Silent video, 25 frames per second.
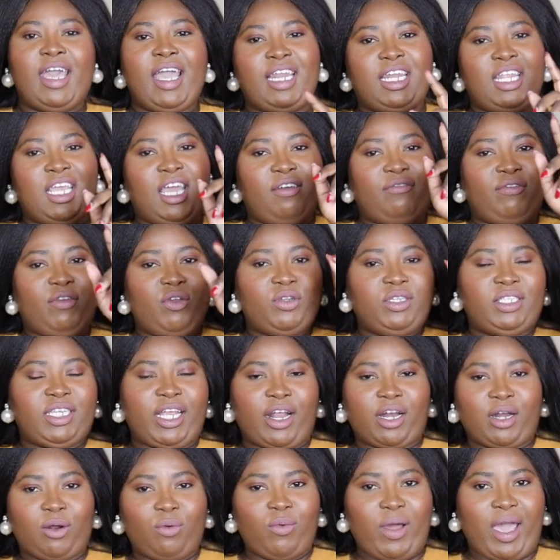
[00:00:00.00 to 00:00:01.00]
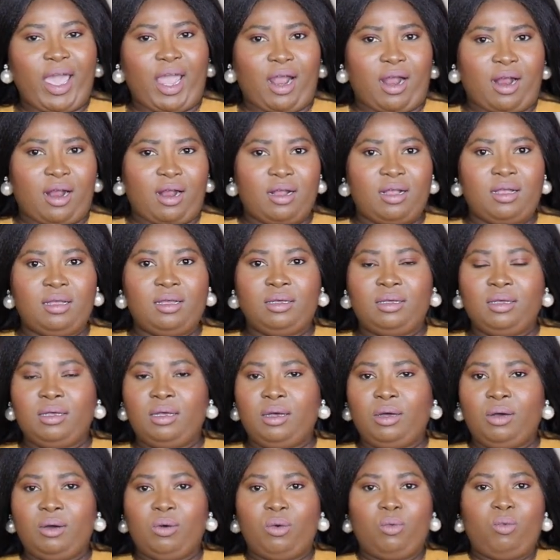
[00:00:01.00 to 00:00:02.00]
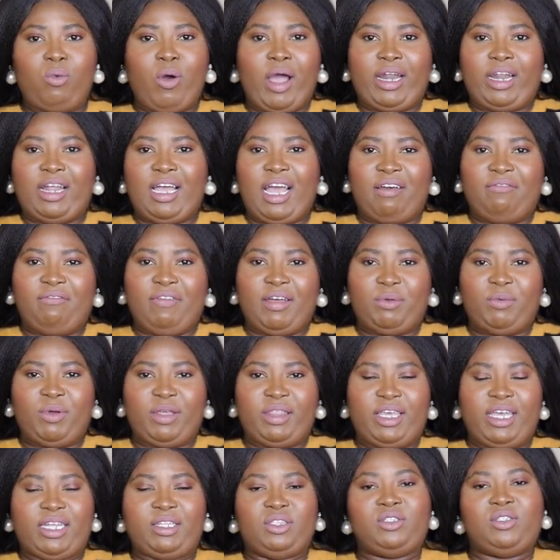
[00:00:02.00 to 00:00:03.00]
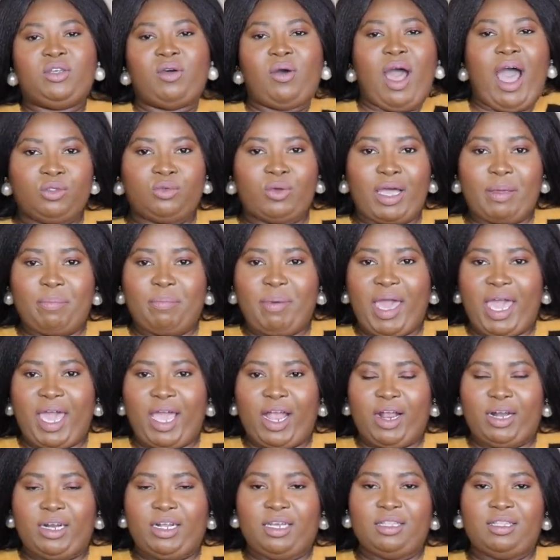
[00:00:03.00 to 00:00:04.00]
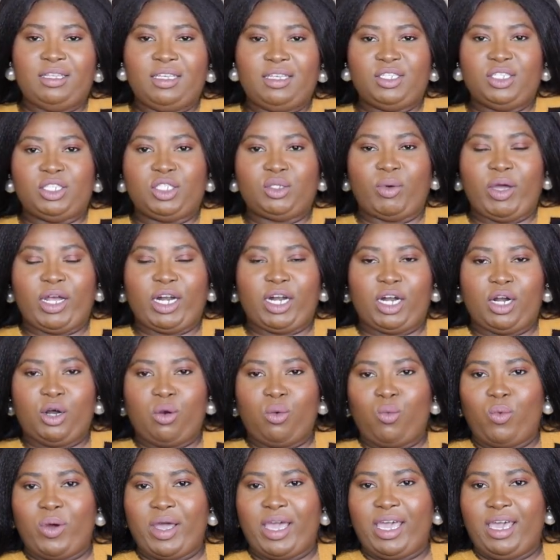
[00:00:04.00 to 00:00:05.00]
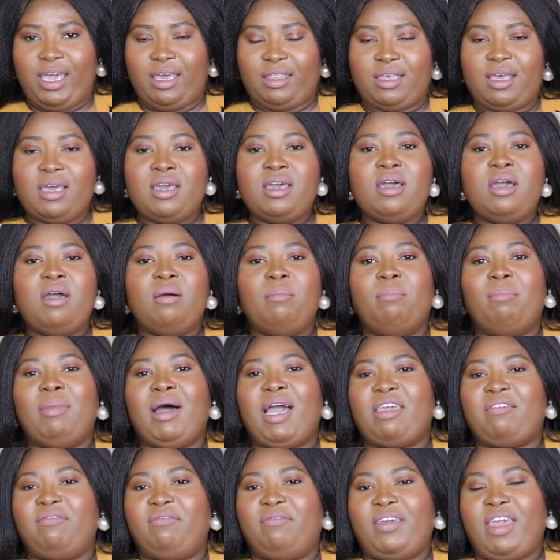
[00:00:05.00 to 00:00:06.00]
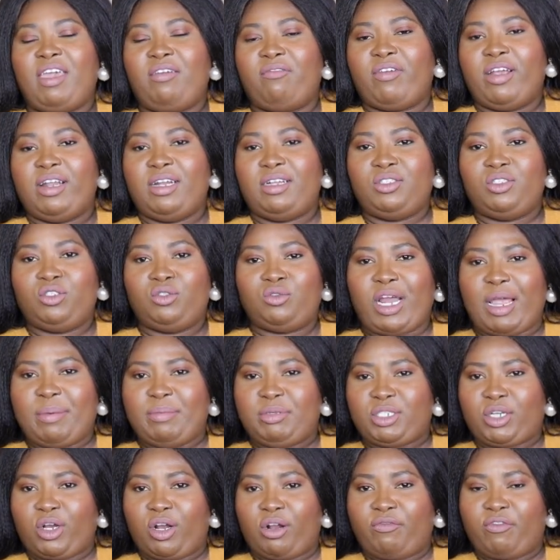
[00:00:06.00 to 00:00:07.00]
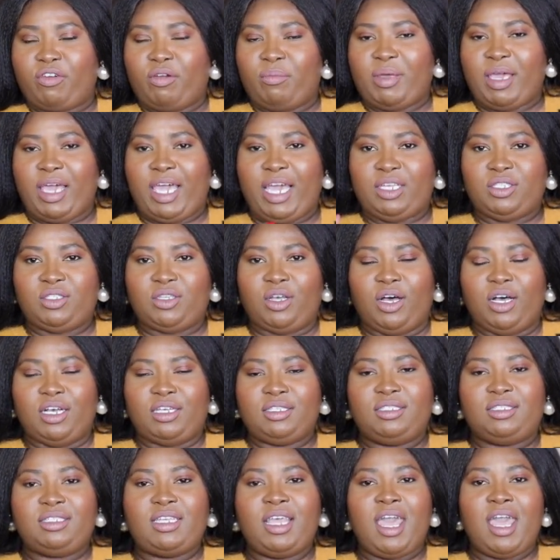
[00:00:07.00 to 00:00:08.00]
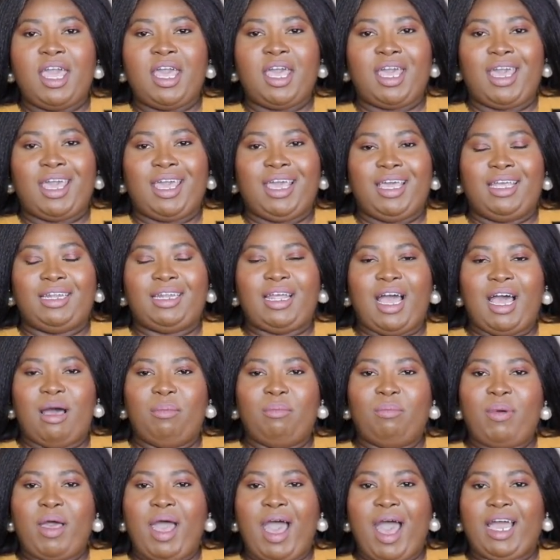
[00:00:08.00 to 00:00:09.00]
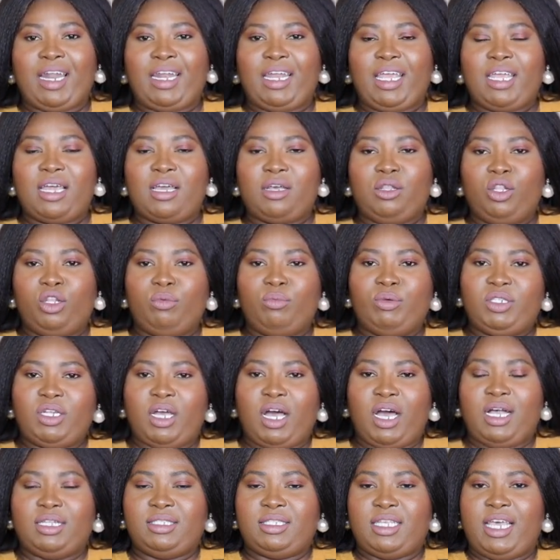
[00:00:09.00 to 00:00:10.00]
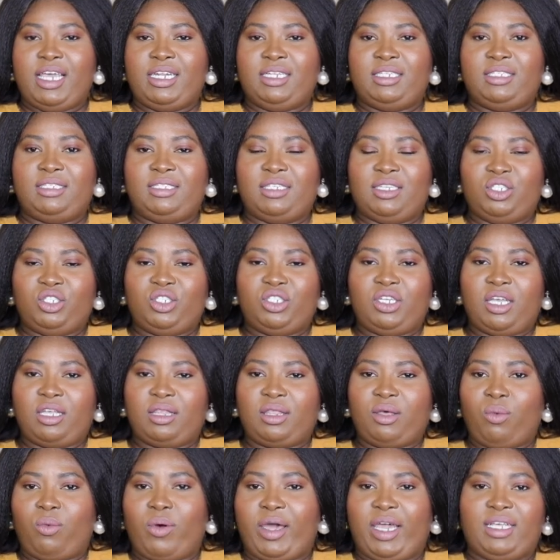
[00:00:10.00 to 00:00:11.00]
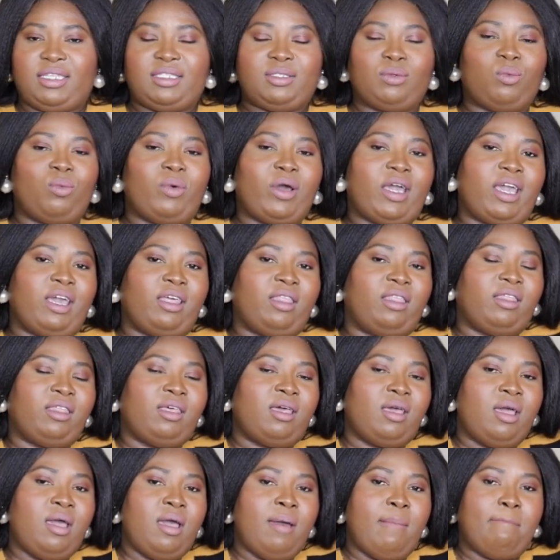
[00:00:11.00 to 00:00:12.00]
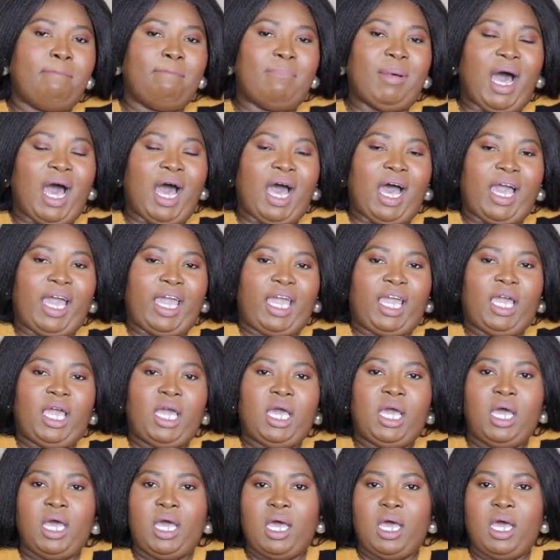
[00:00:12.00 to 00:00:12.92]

And if you dare to wear why not have fun with it? So, so I paired this sweater with my favorite striped skirt from ASOS and I'm adding Louboutins and cinching the waist with my